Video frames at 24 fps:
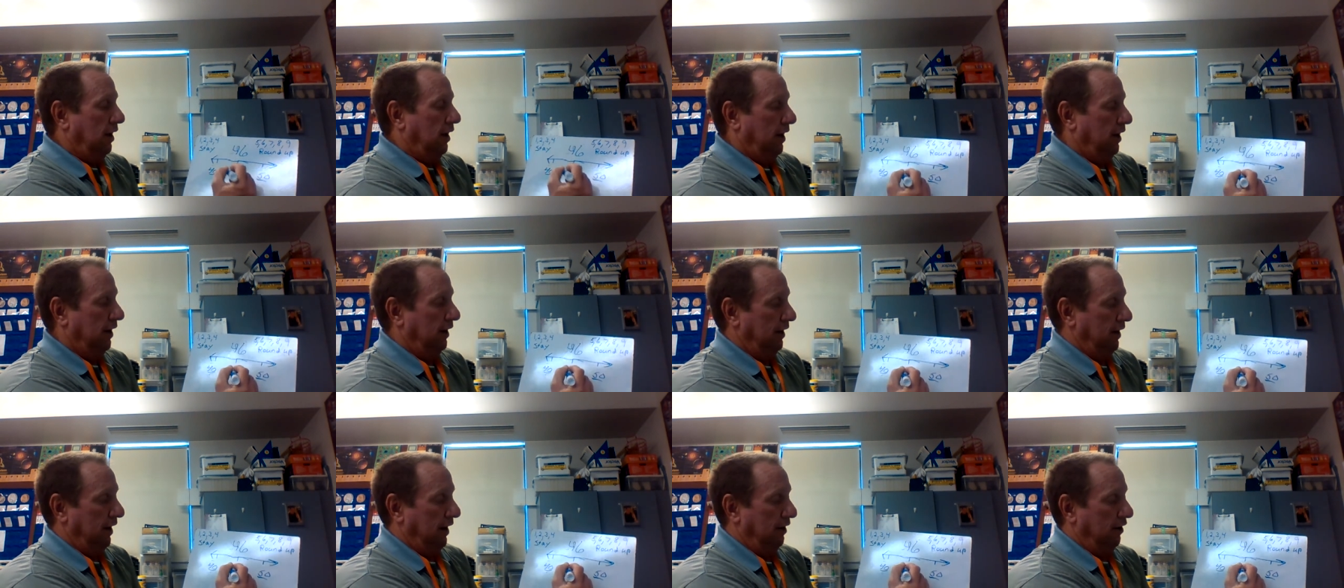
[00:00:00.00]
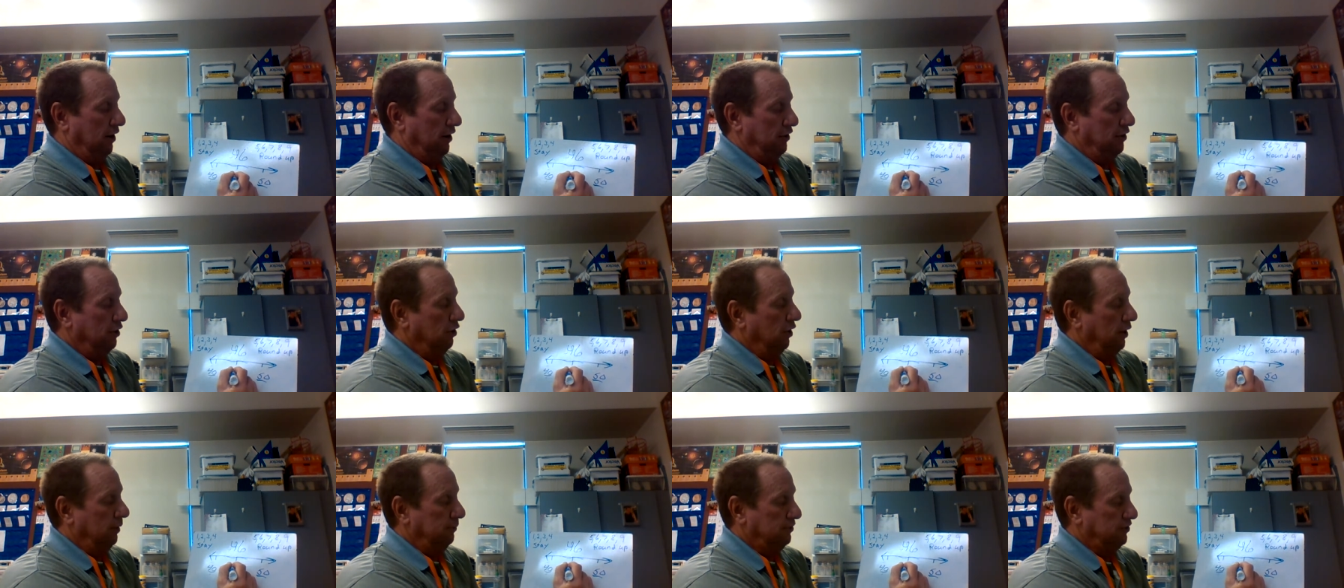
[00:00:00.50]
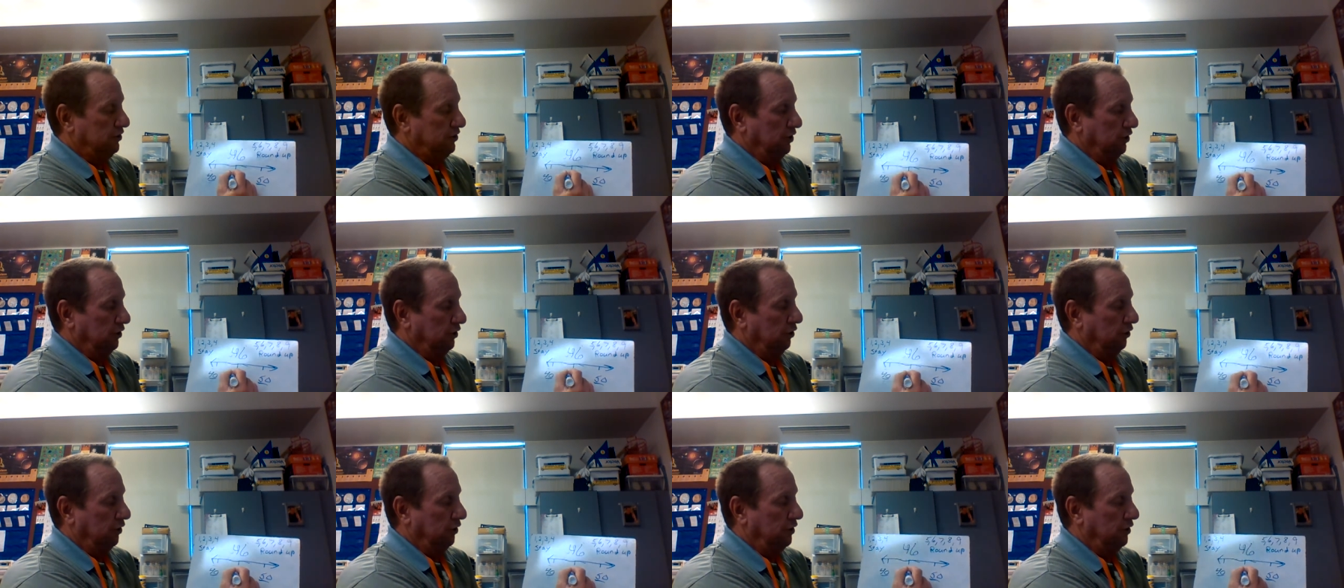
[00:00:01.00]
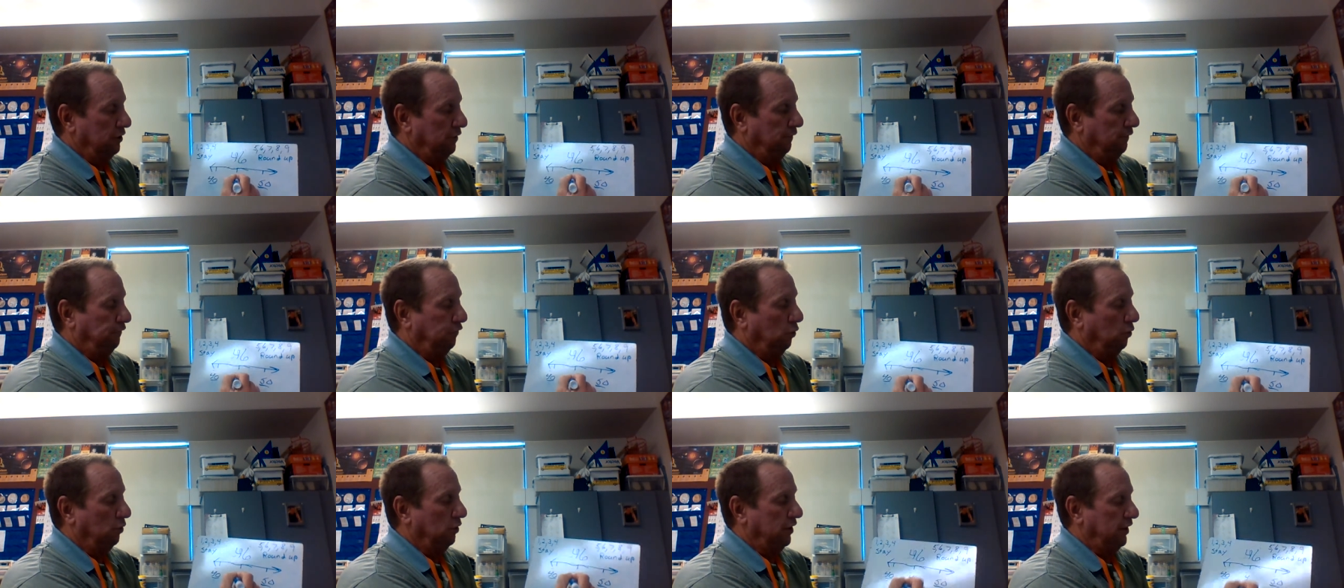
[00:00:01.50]
And now I know I'm still in the
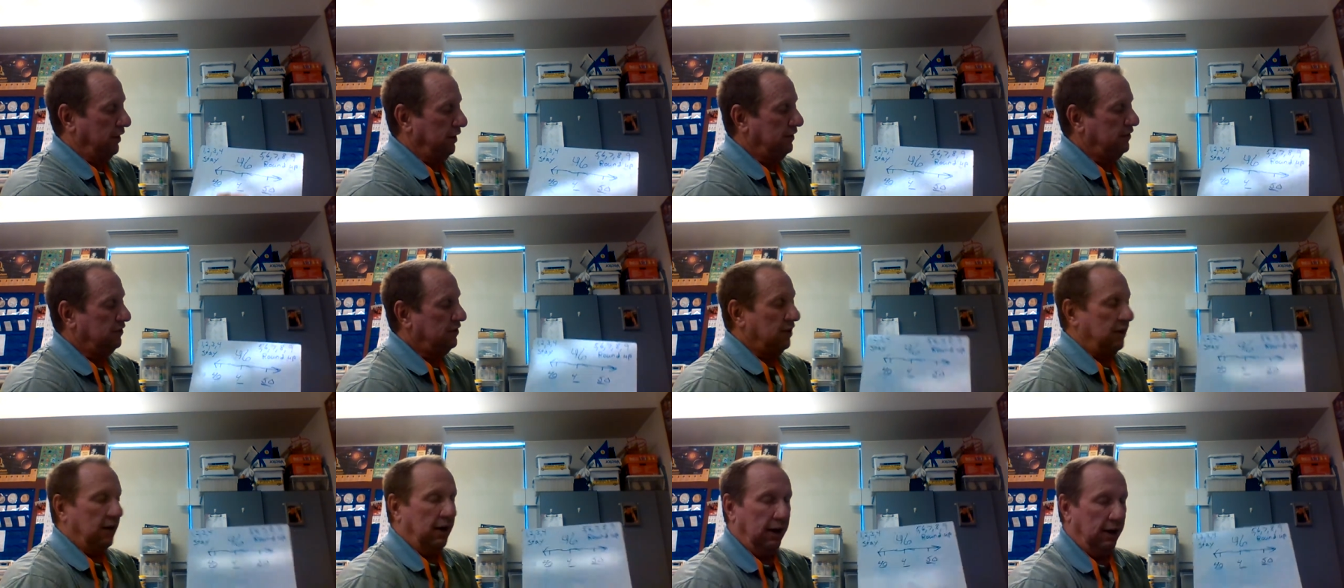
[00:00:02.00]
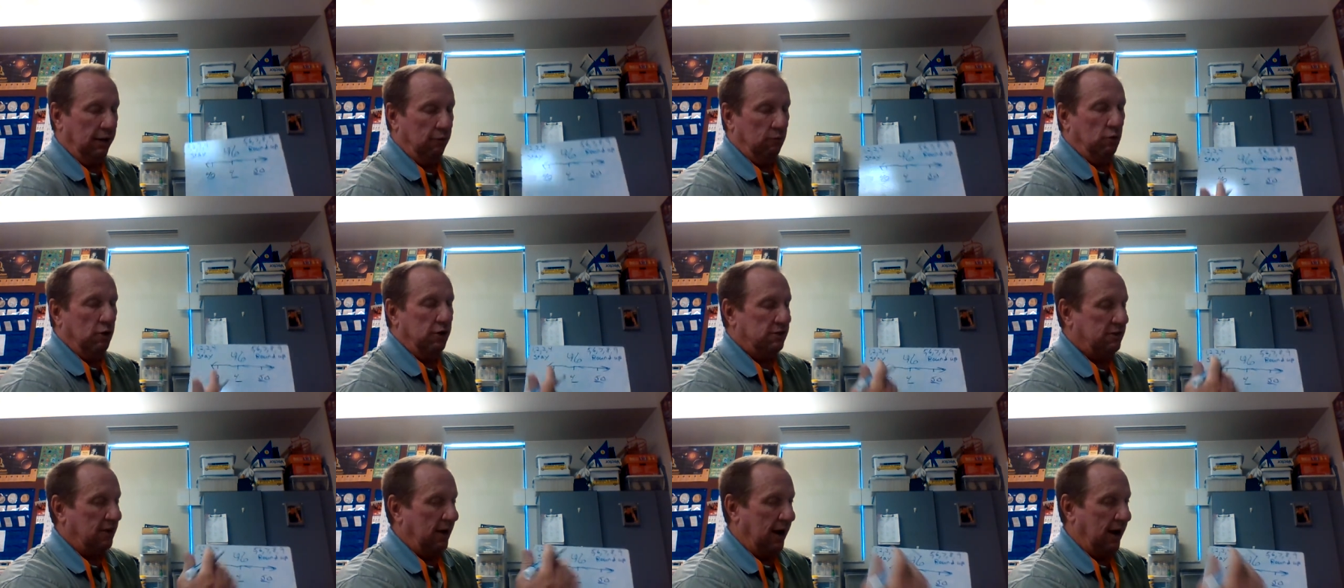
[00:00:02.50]
40s. And what's